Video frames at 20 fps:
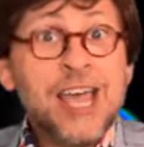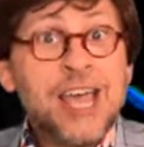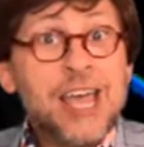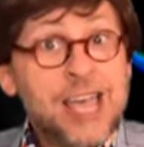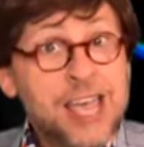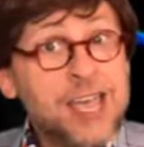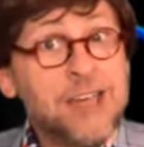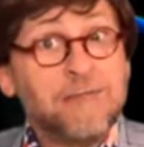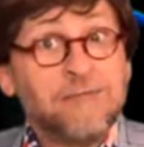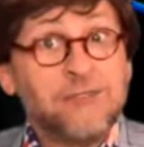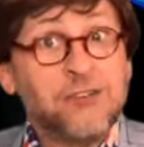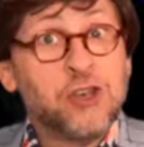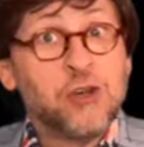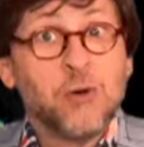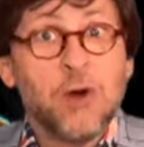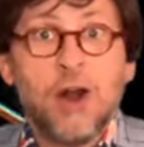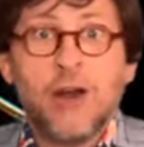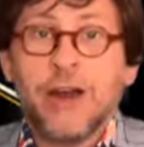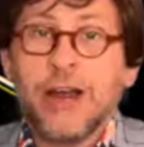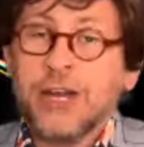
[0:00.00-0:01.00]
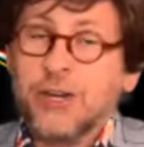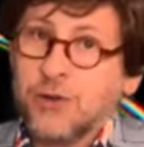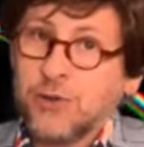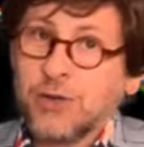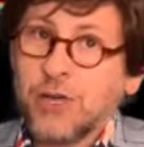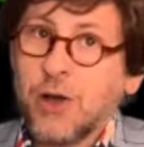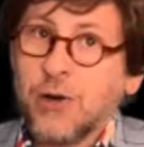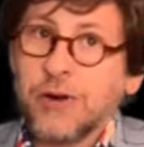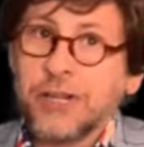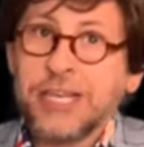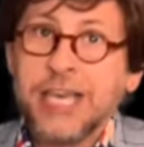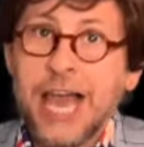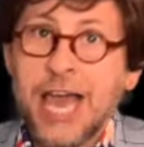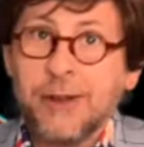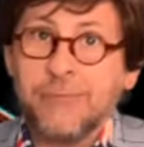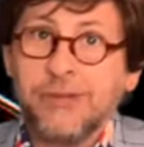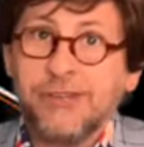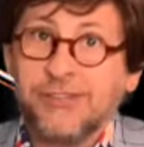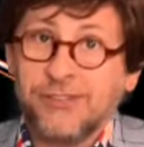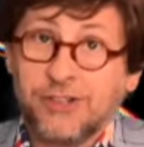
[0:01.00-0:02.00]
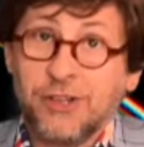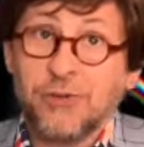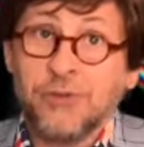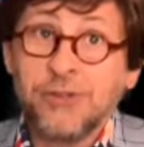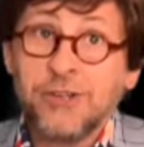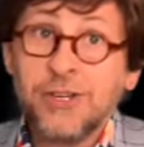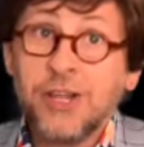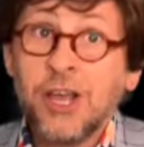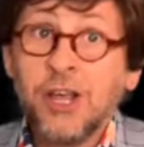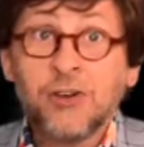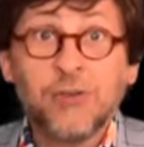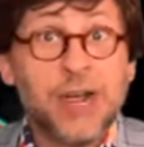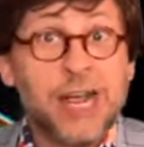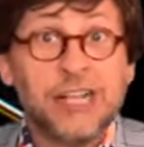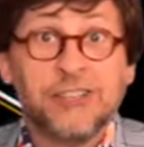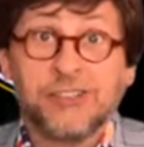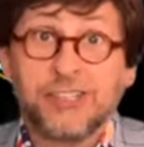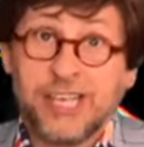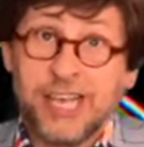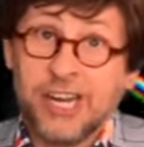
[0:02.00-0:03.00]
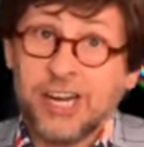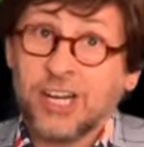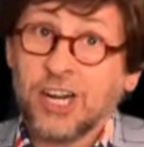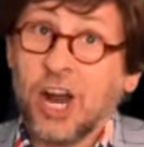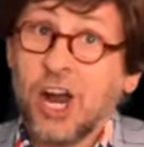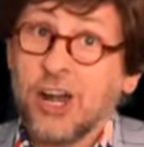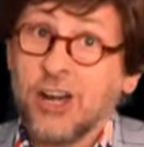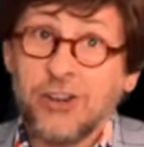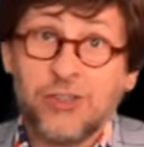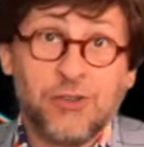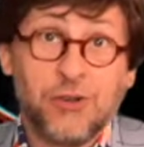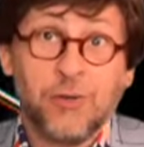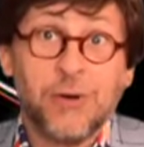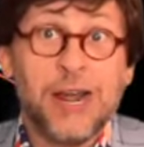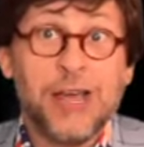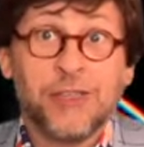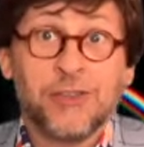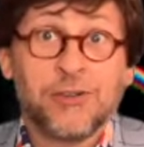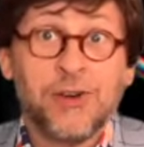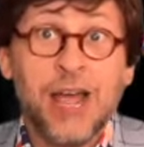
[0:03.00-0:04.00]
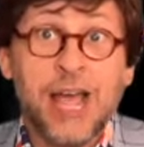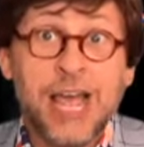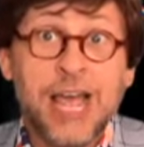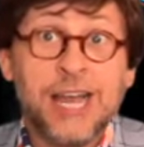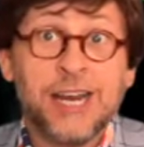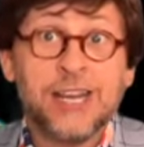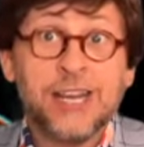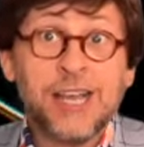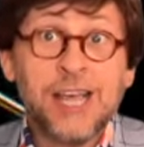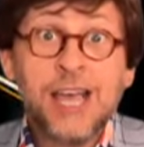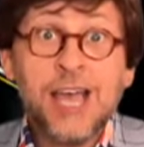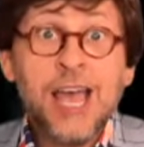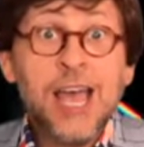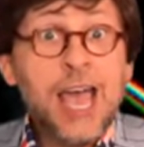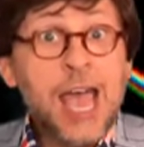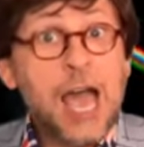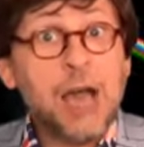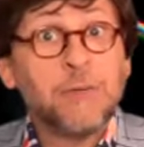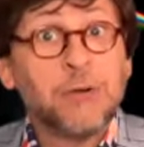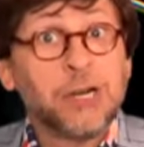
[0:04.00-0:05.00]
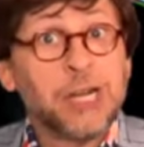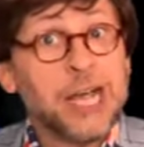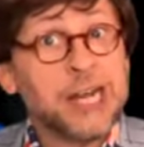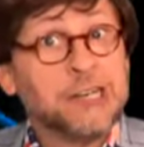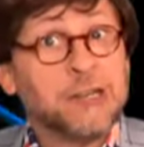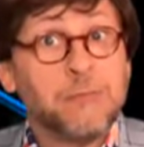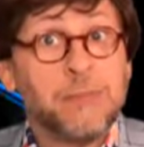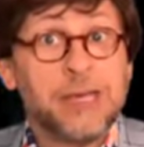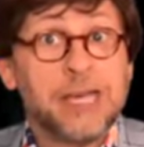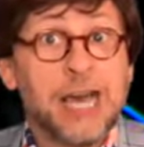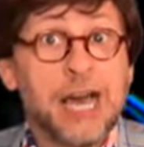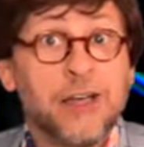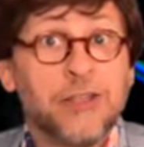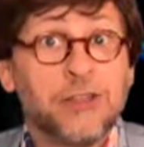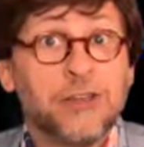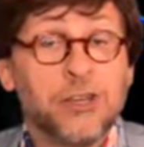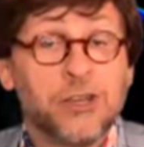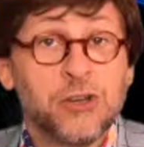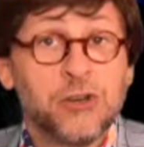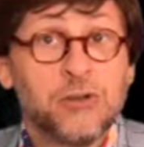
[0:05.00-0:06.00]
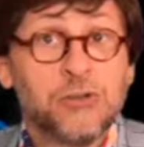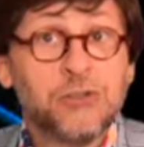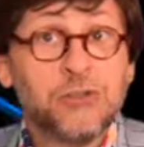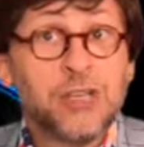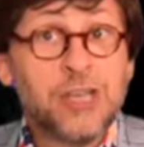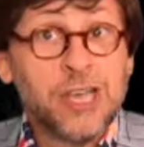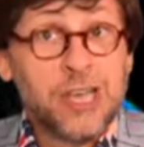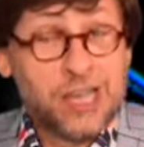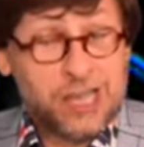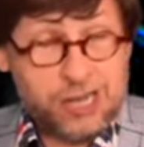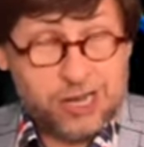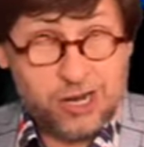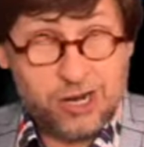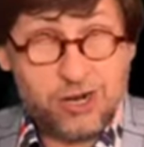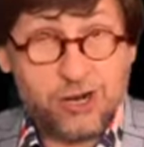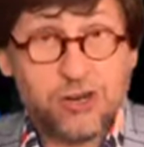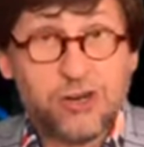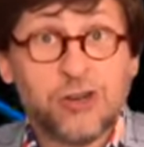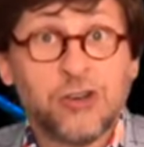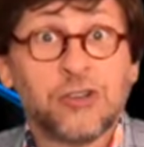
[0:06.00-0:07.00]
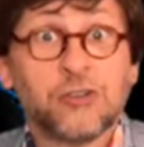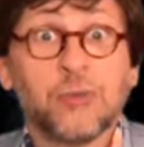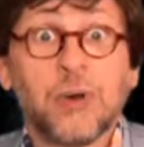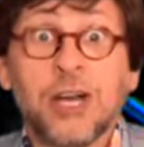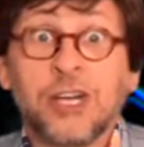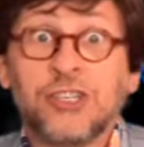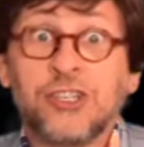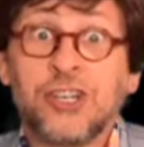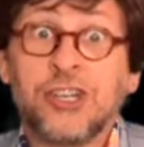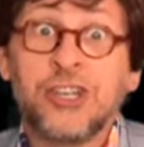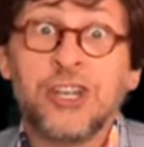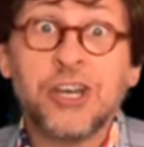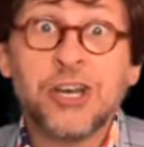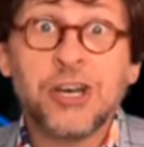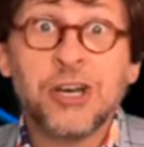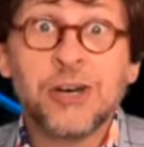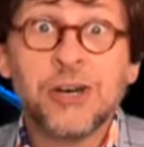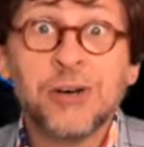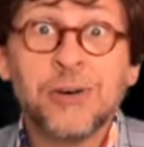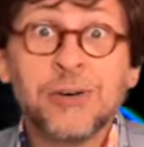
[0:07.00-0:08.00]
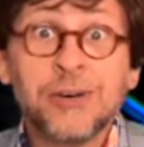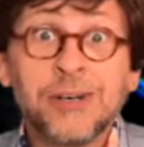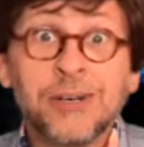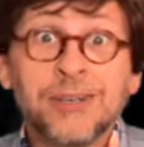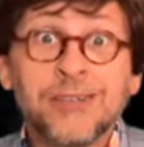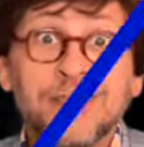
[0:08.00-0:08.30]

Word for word: If you are a New Code Academy student, grades kindergarten through 8th grade, and would like to be on the news, here's what you do.